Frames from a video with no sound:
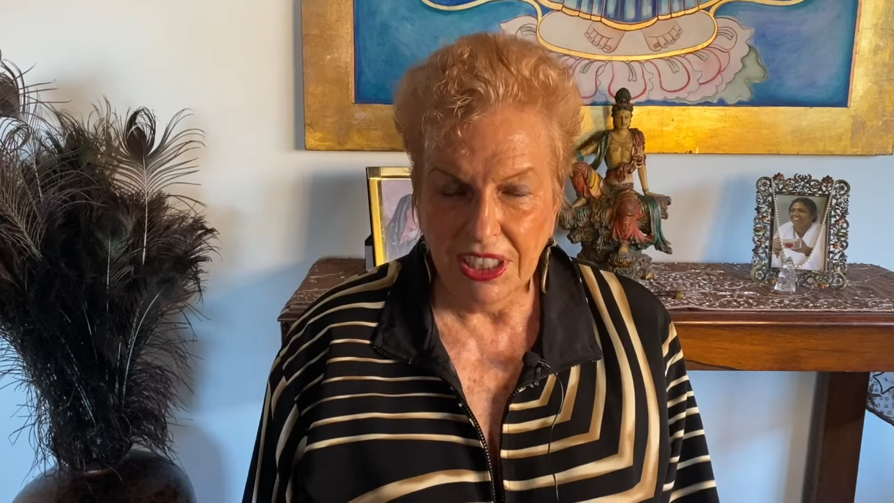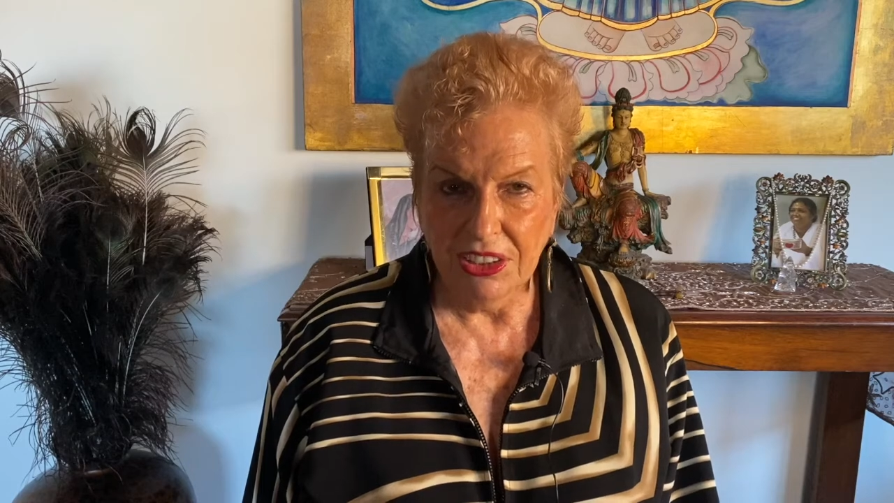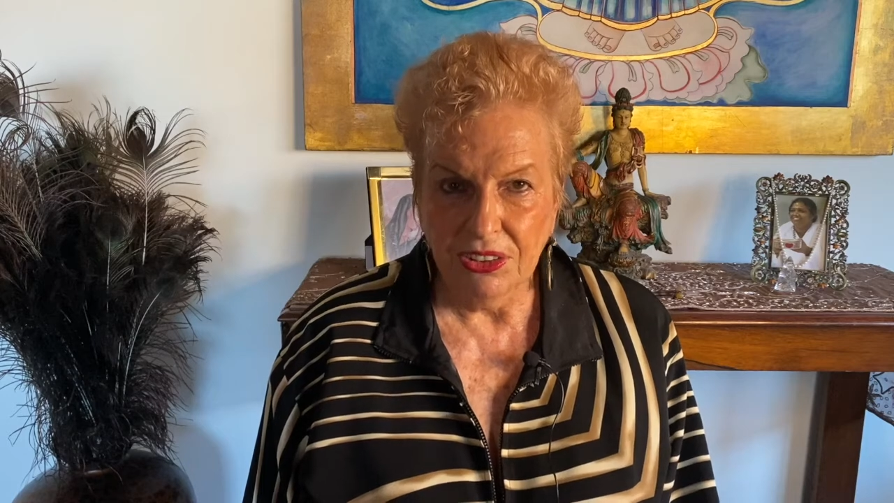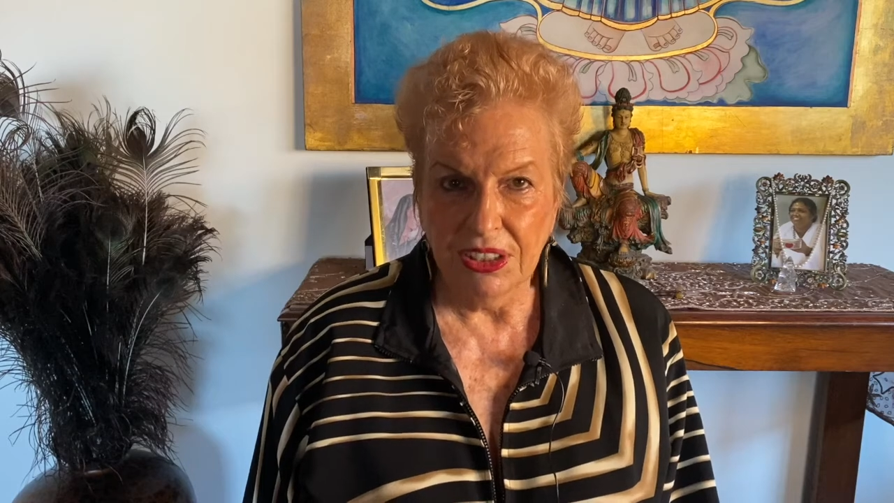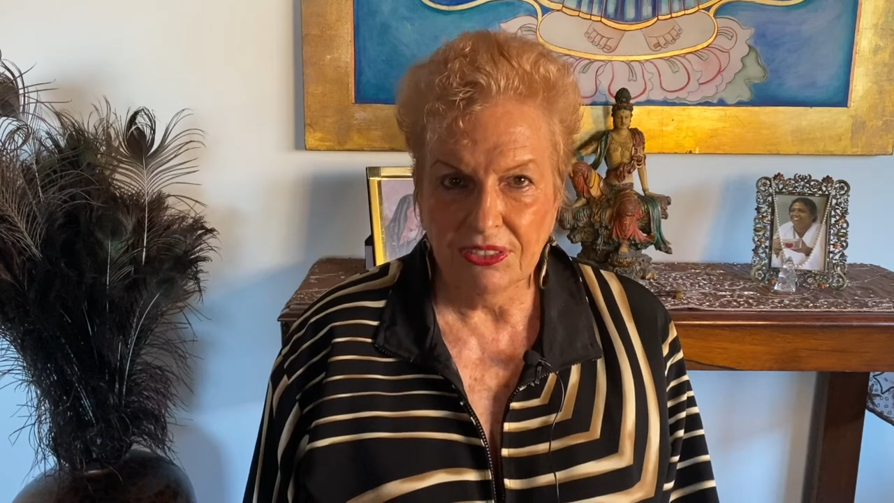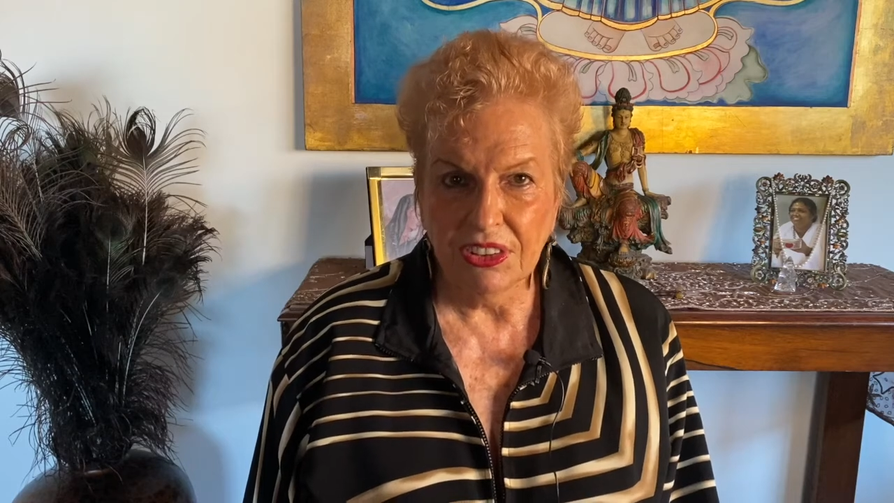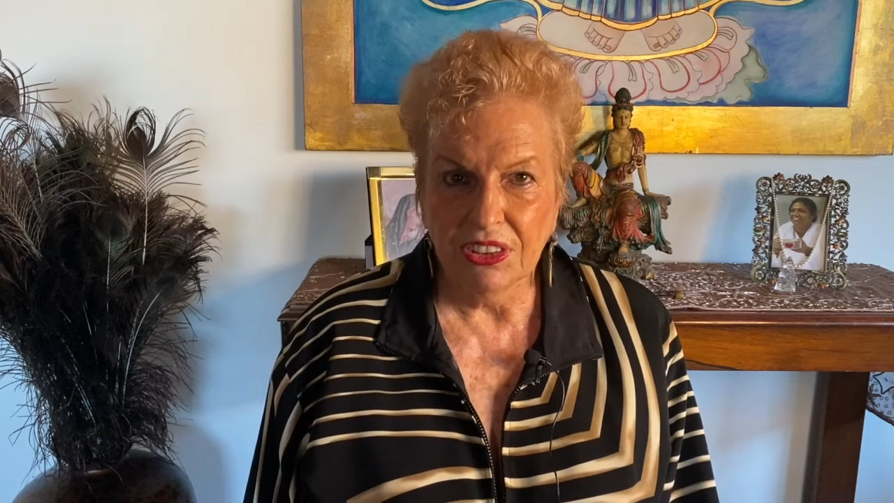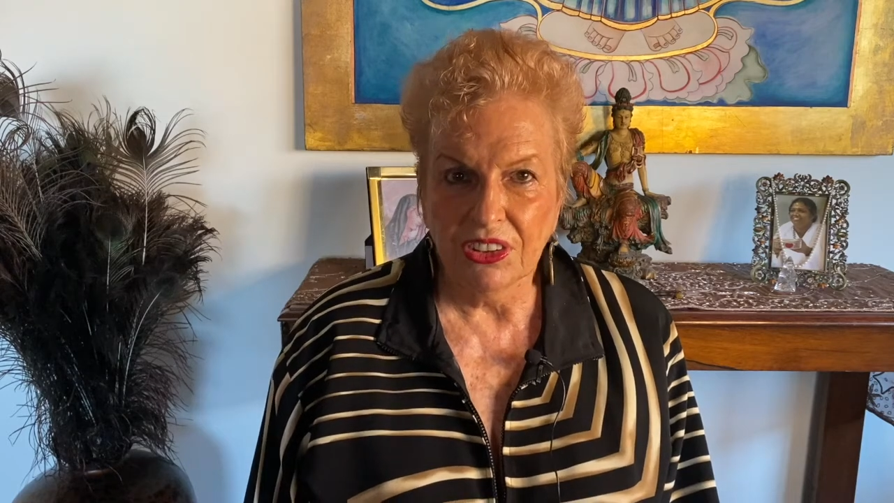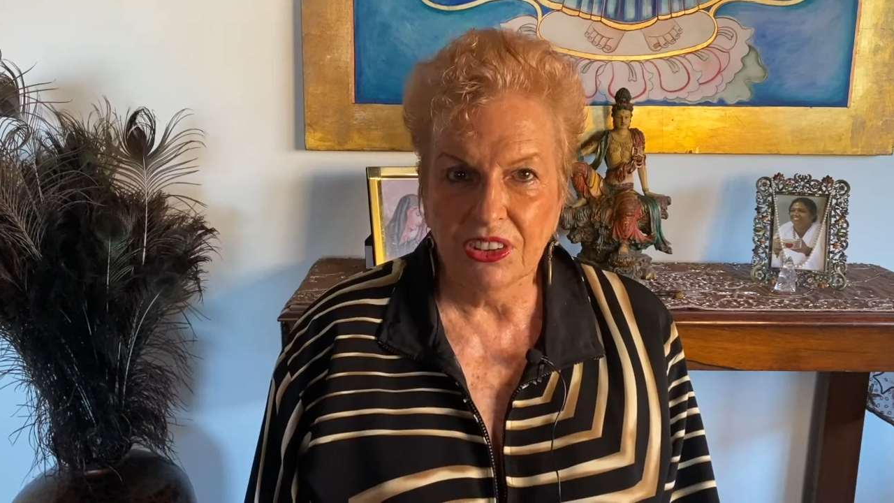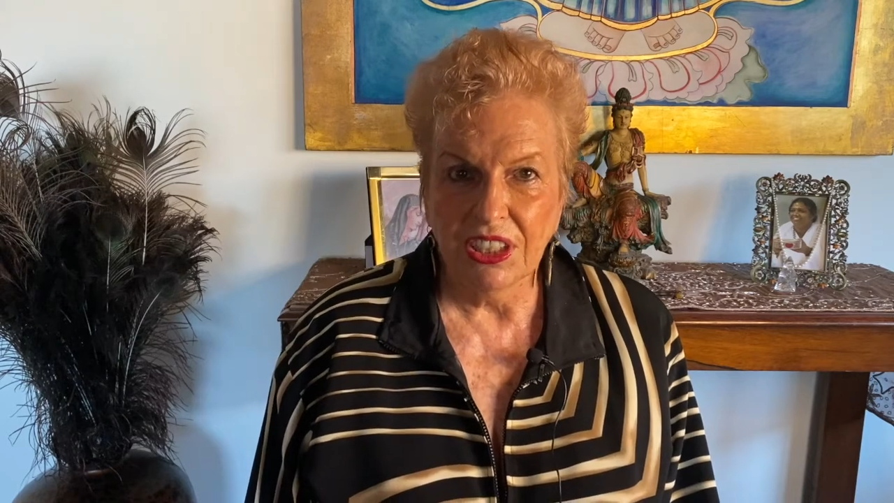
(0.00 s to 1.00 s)
and you have to
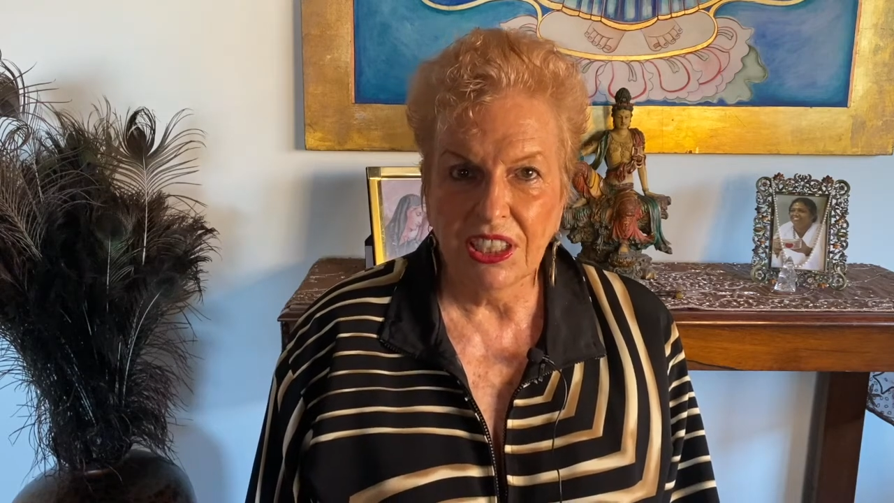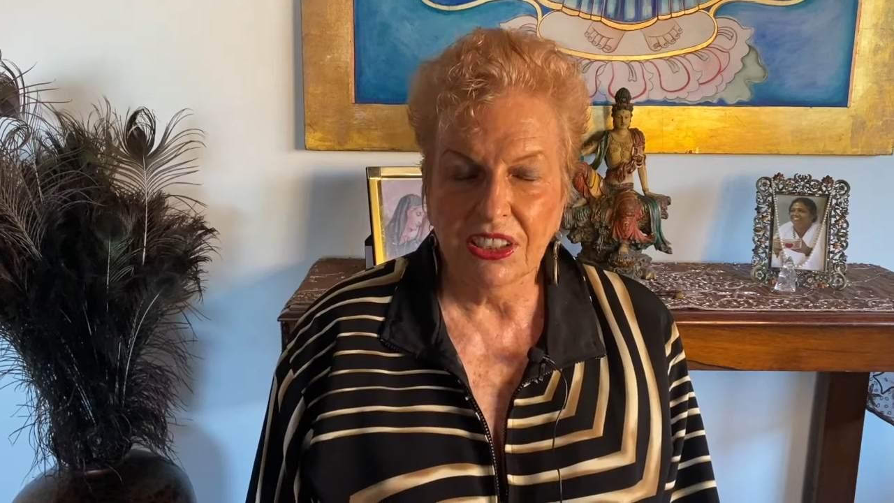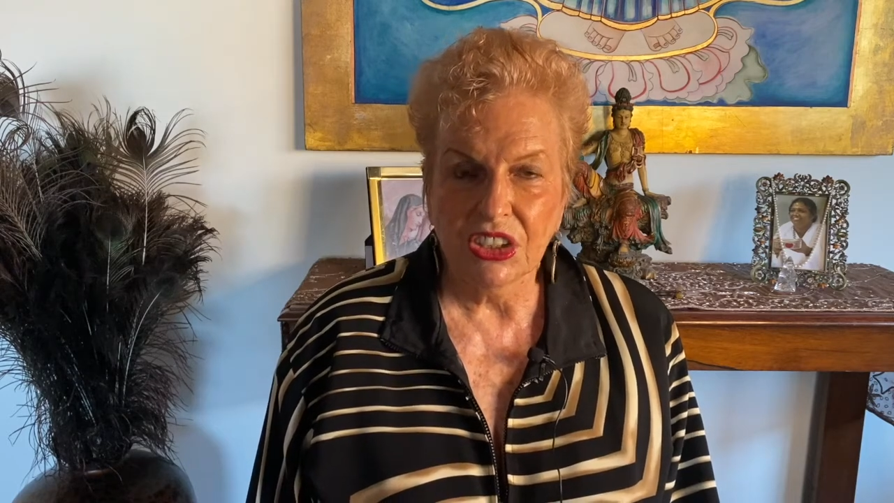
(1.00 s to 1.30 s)
learn how to